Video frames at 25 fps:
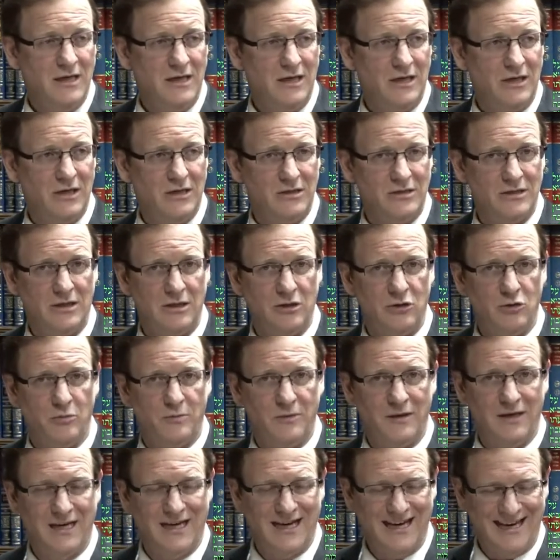he doesn't need to
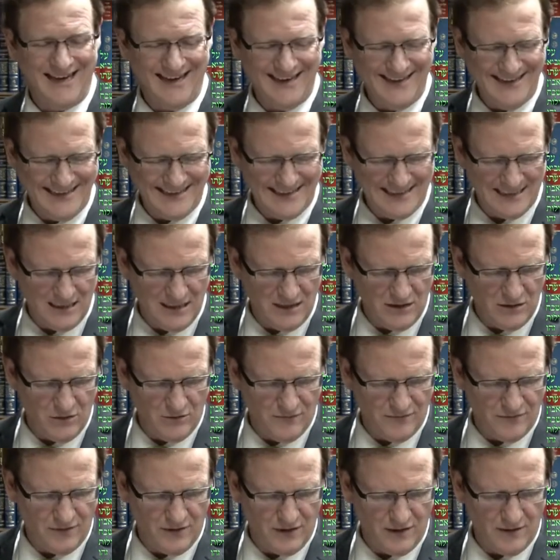bring any sin
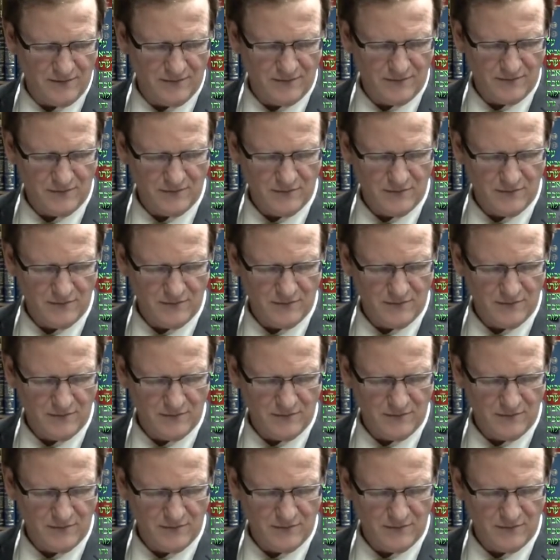offering.